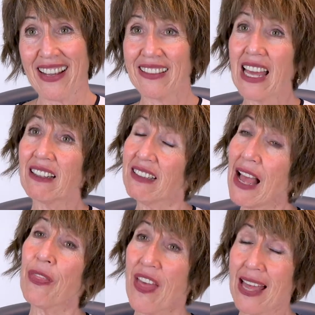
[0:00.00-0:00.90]
that
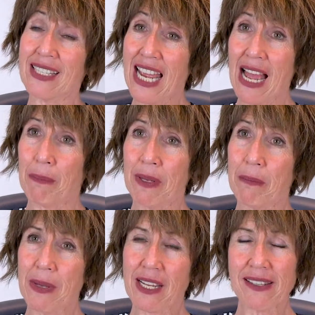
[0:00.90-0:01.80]
allowed that to
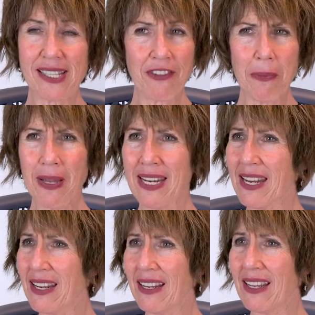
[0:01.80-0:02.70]
happen, because
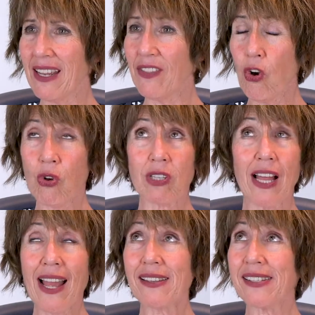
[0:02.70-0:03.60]
everybody in the whole
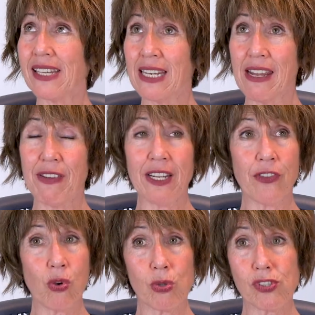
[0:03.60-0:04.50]
class and even in
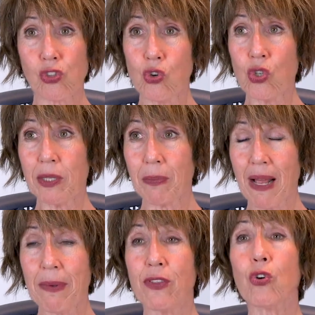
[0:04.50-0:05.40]
the whole school and
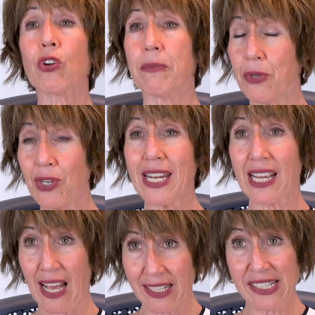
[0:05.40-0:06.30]
probably the whole community
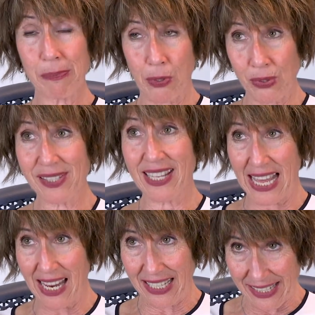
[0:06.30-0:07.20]
got exposed to
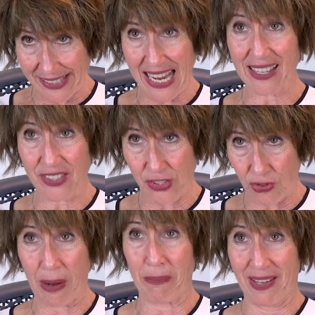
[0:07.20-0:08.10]
that exact
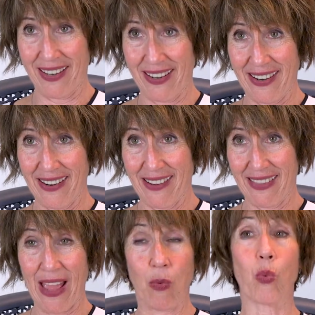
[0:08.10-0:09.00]
strep
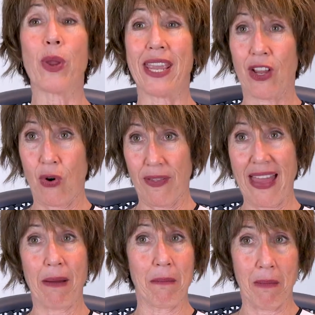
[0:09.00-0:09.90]
that week or
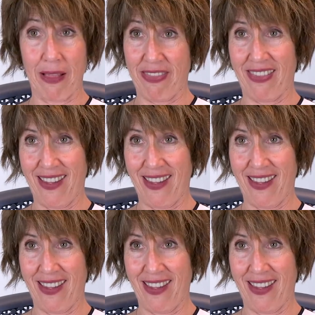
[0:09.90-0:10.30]
that month.